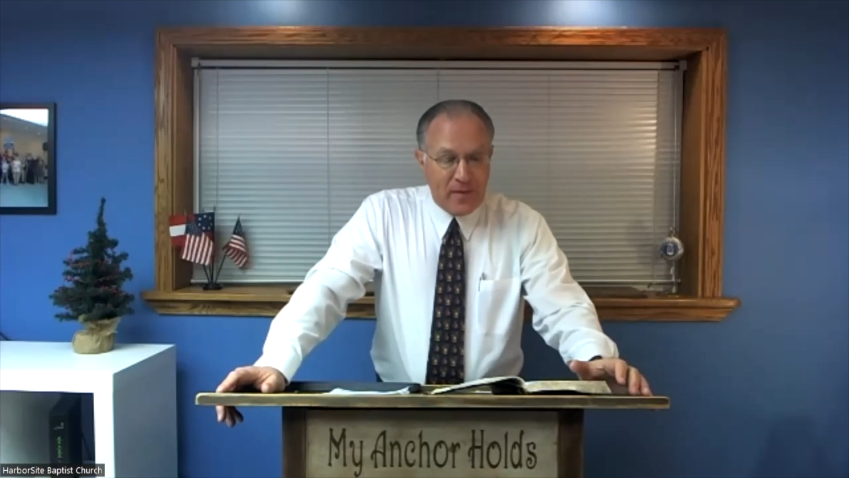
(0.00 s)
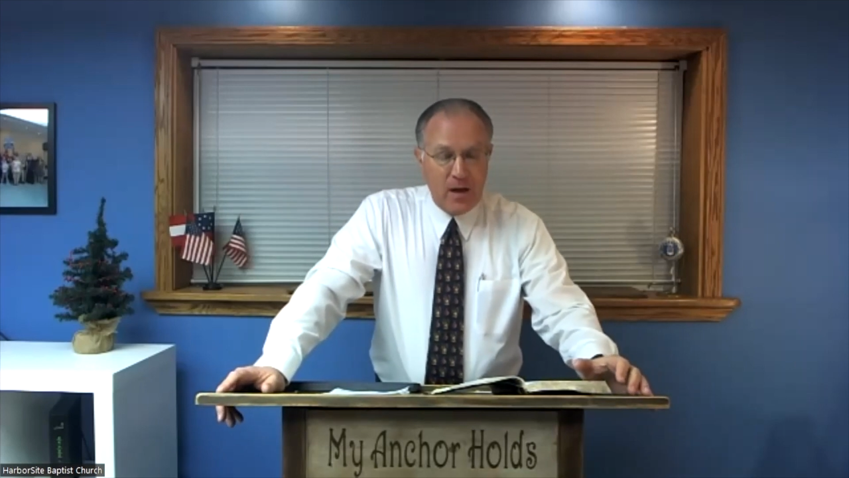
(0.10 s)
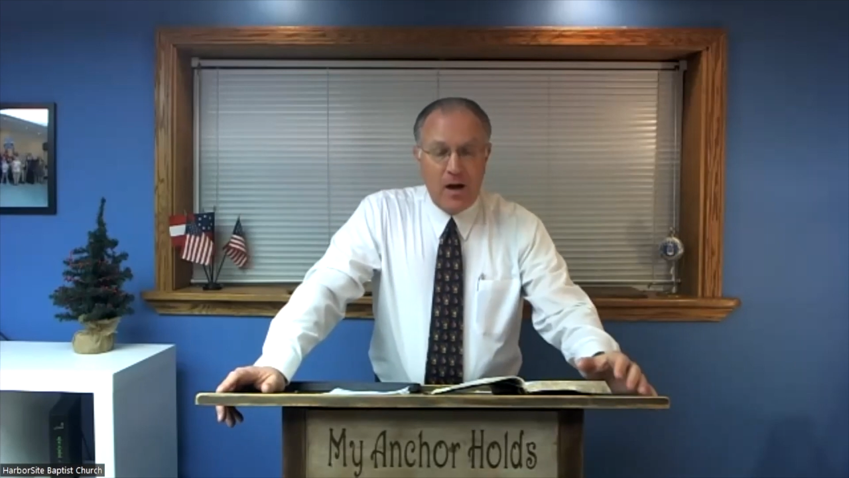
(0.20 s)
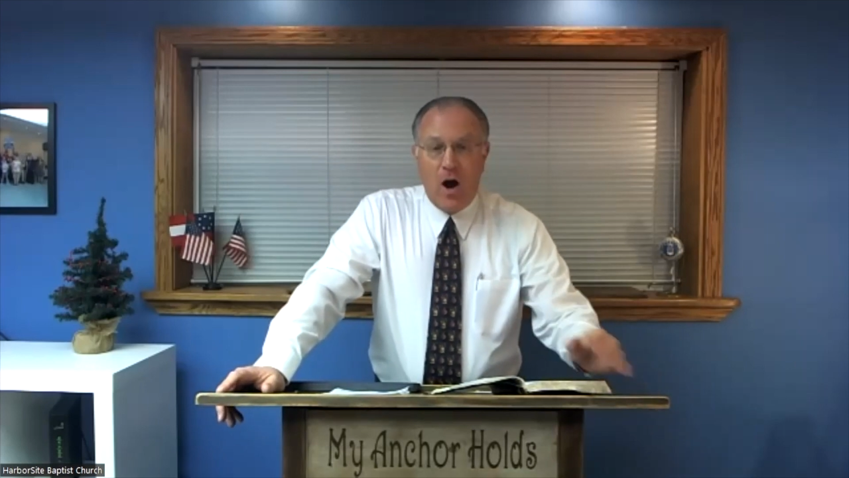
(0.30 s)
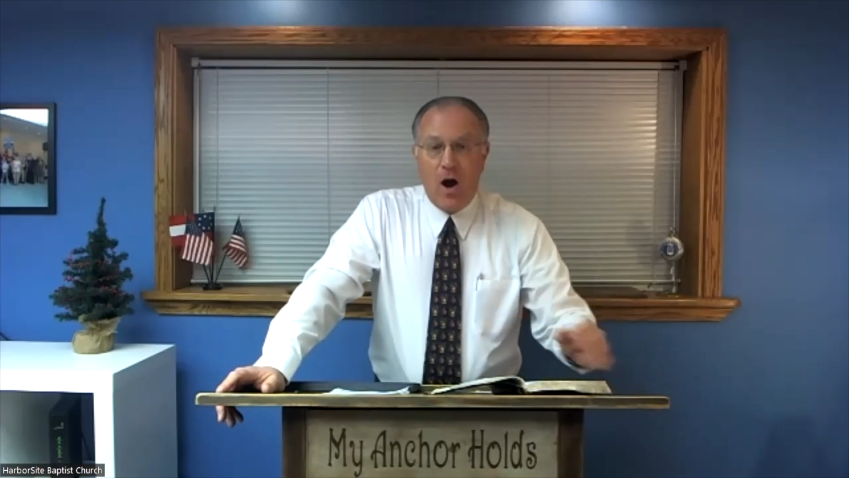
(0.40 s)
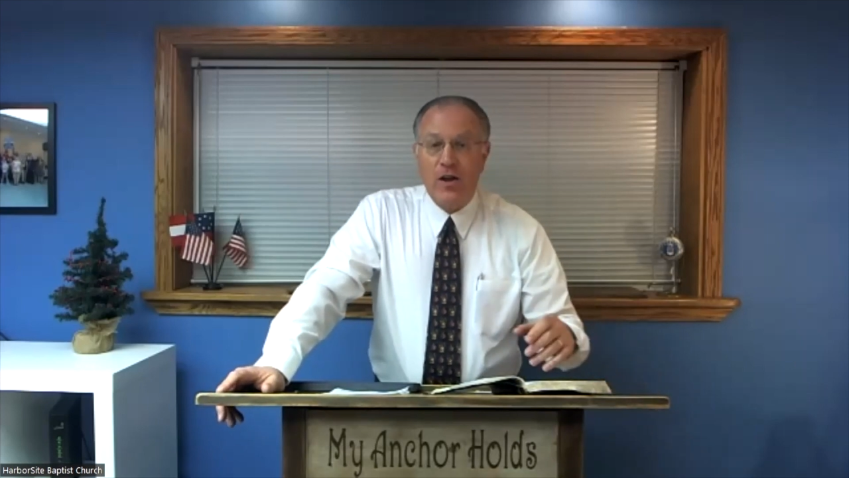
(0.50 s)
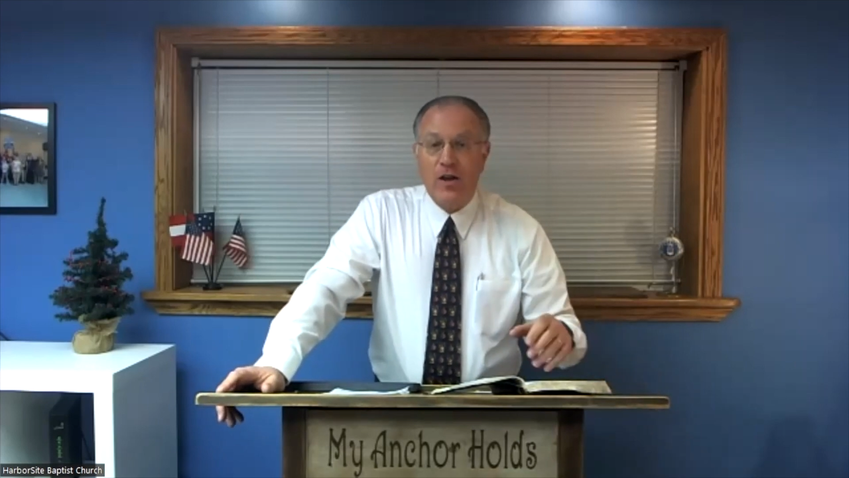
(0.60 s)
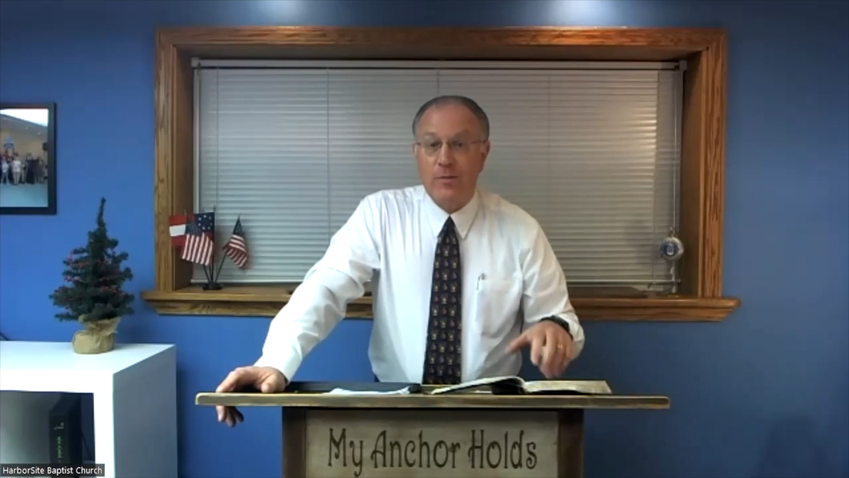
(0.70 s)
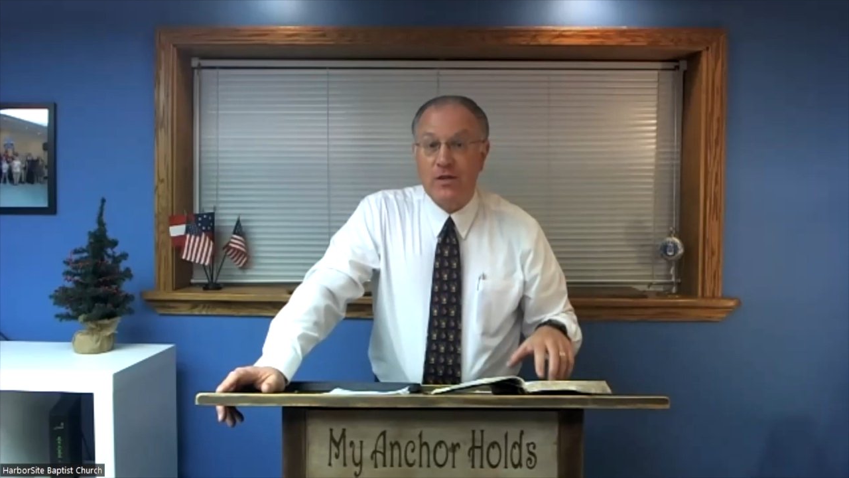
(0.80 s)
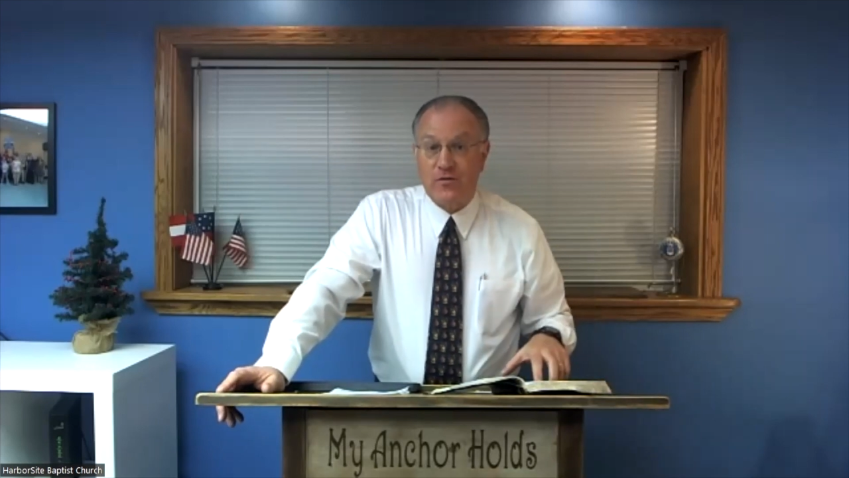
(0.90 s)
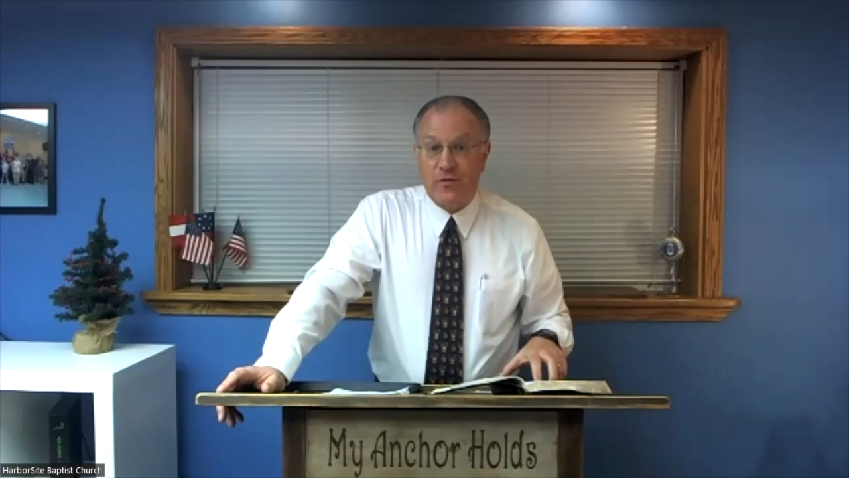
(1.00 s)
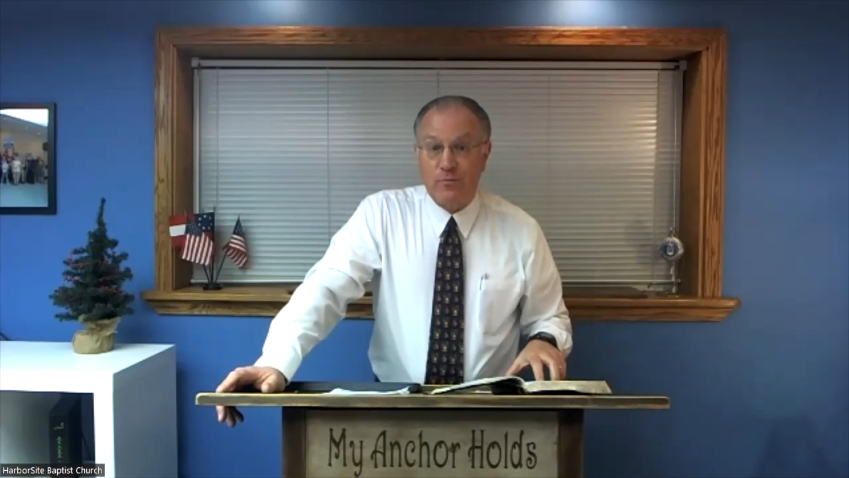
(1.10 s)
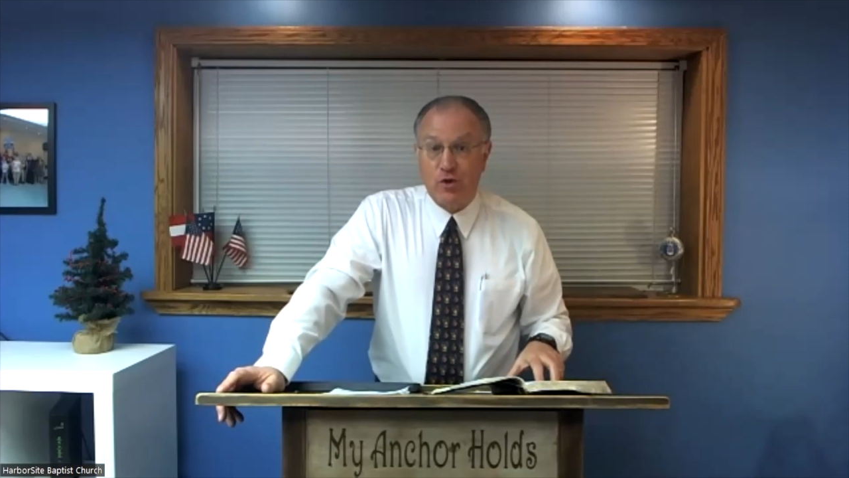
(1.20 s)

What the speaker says: arguments from